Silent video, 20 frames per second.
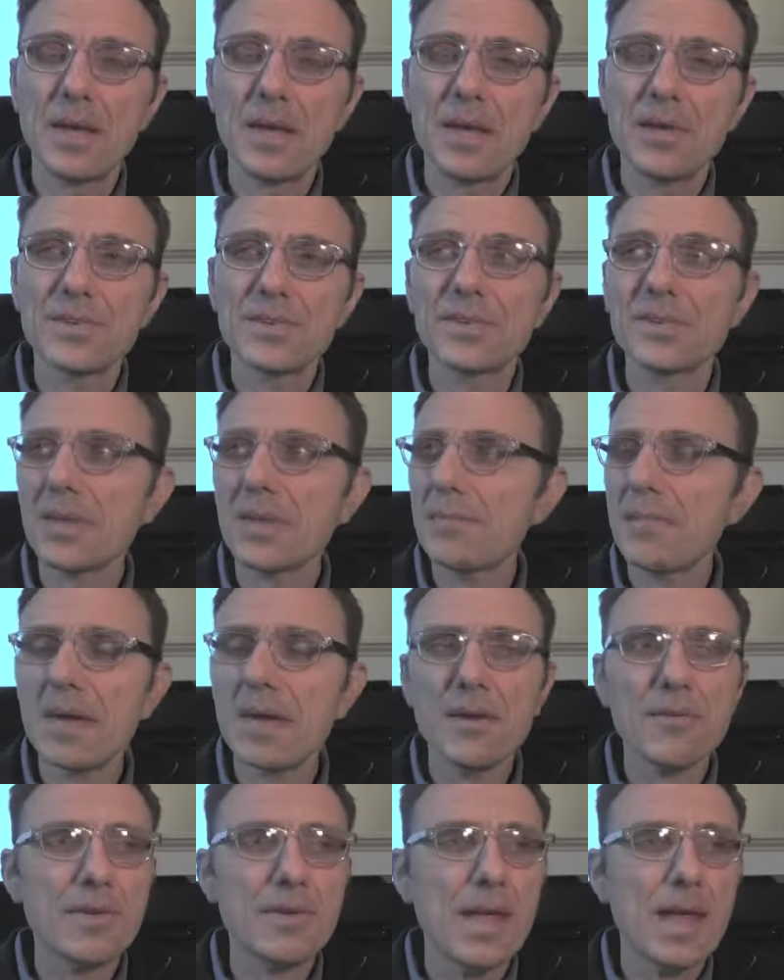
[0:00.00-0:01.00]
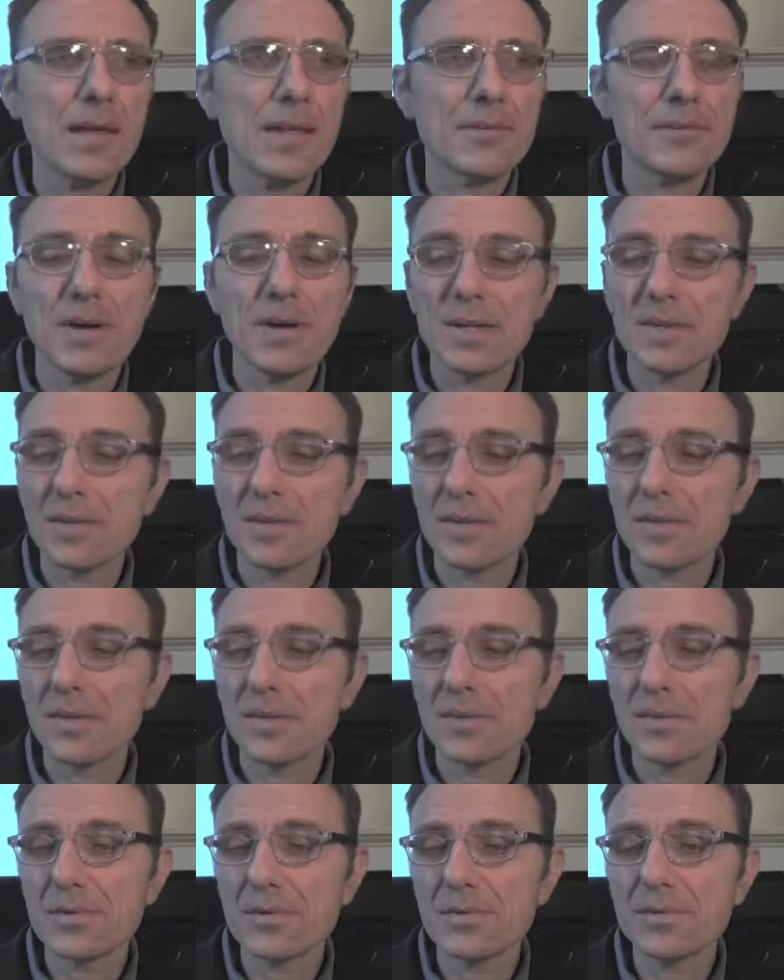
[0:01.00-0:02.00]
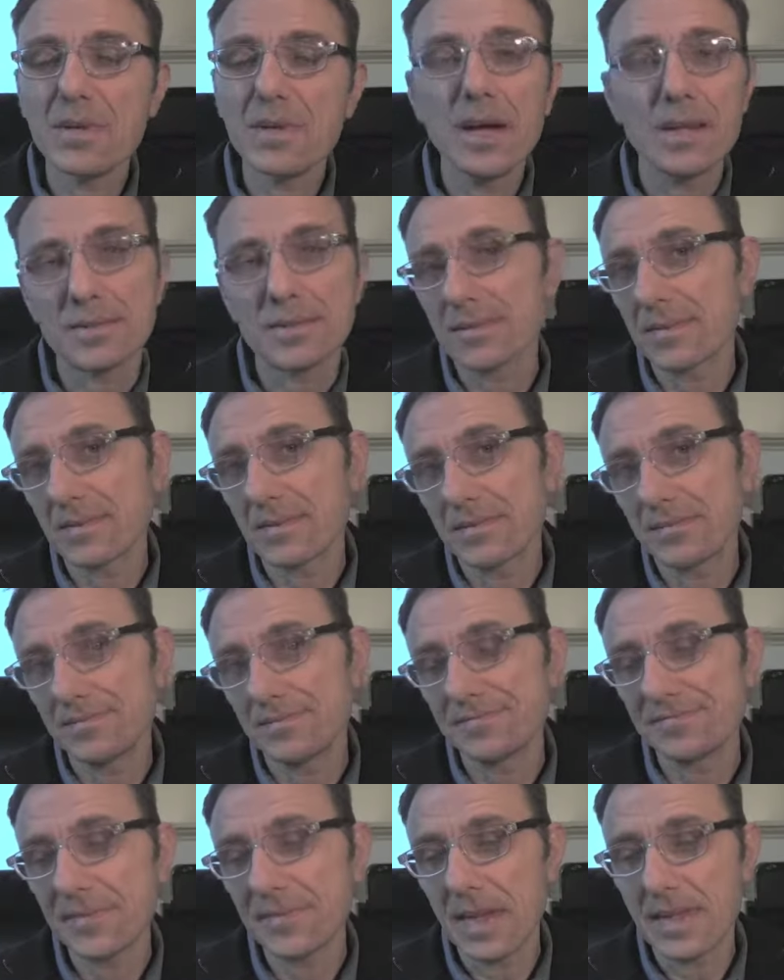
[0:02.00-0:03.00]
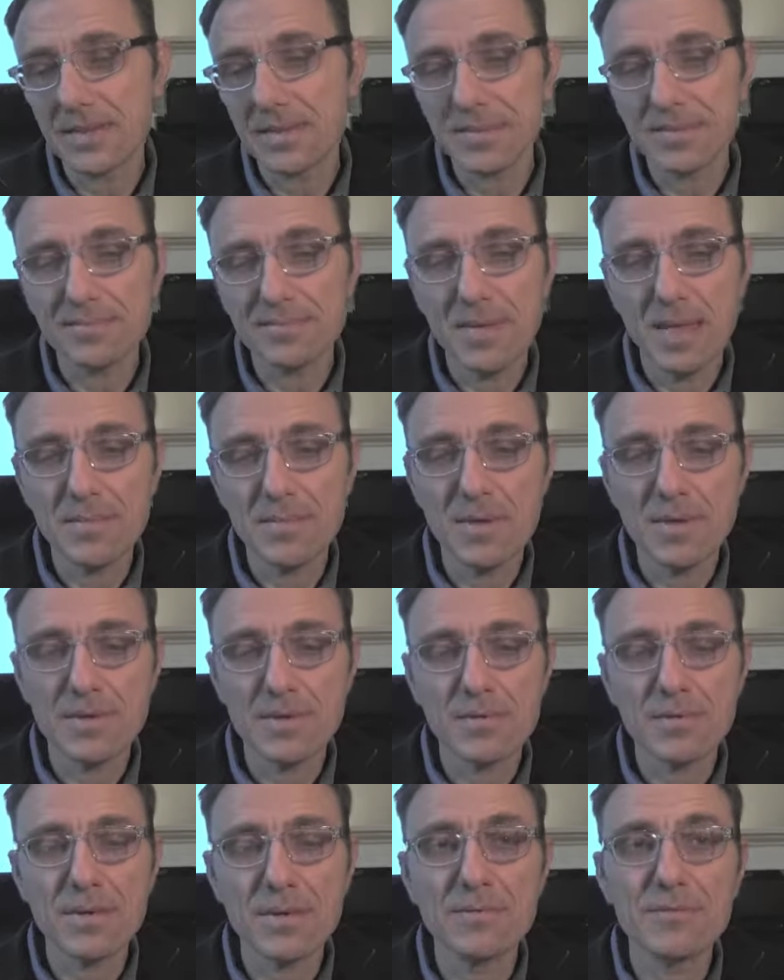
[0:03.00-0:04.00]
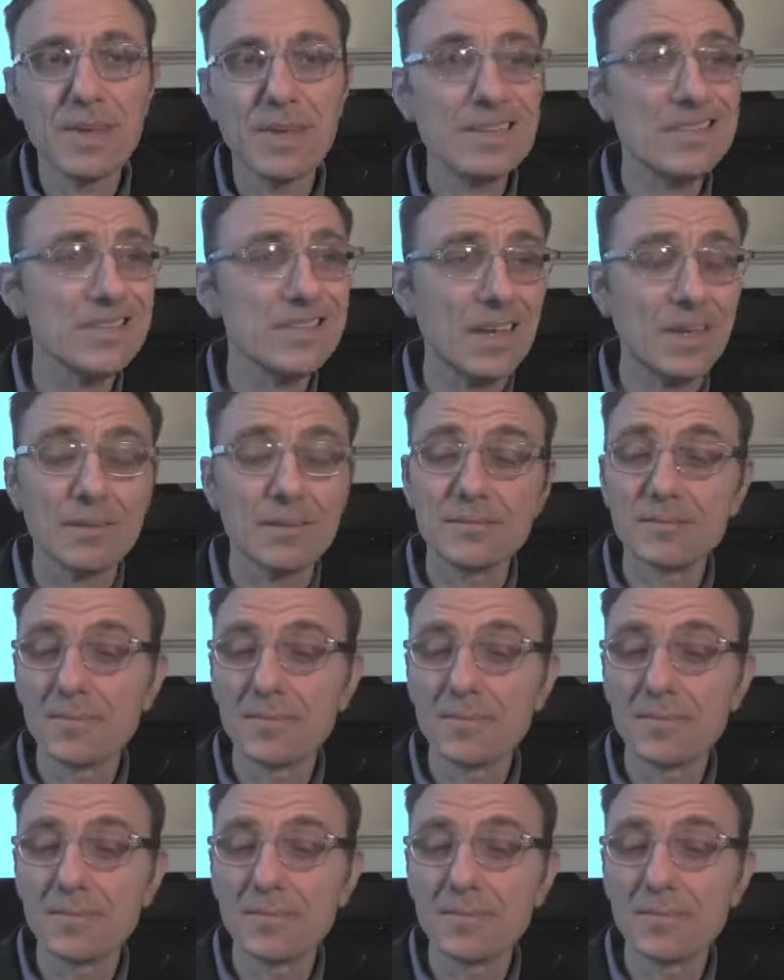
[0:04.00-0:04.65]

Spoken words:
So some may create rather through dance, others maybe through inventing,